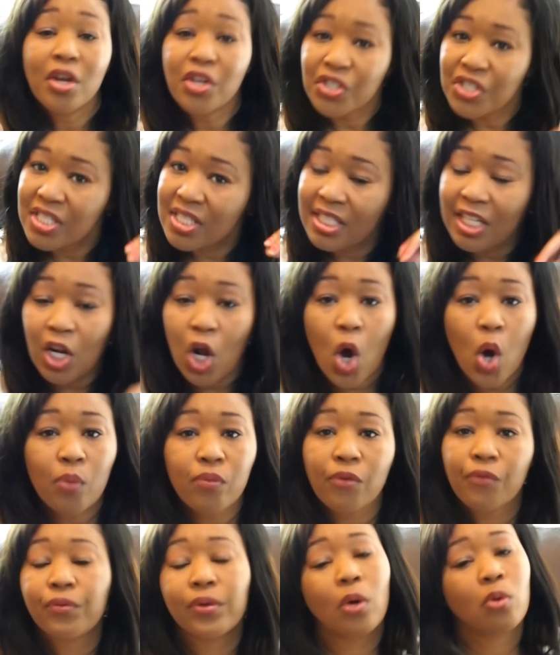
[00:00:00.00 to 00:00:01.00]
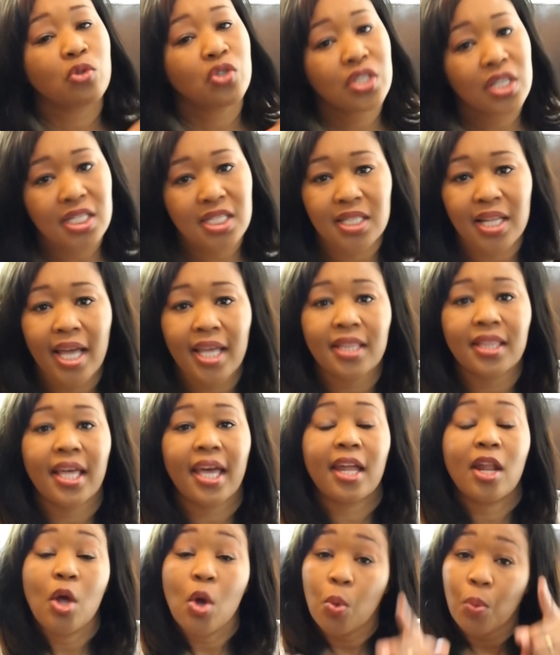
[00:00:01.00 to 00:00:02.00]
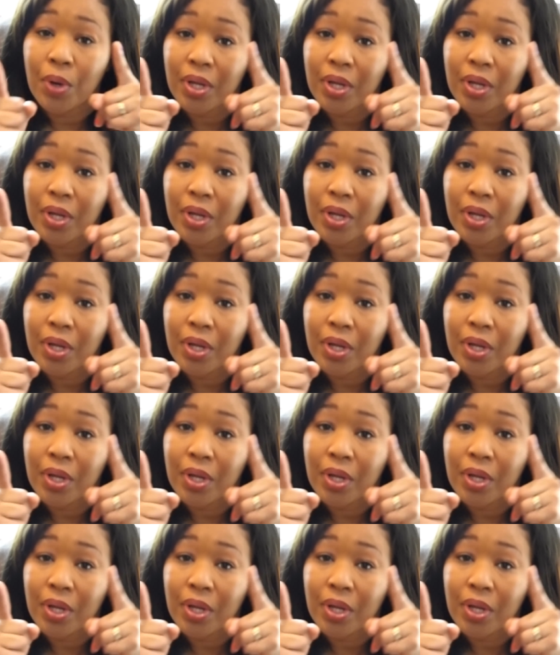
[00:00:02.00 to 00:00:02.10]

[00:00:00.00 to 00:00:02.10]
She said, overflow just like that.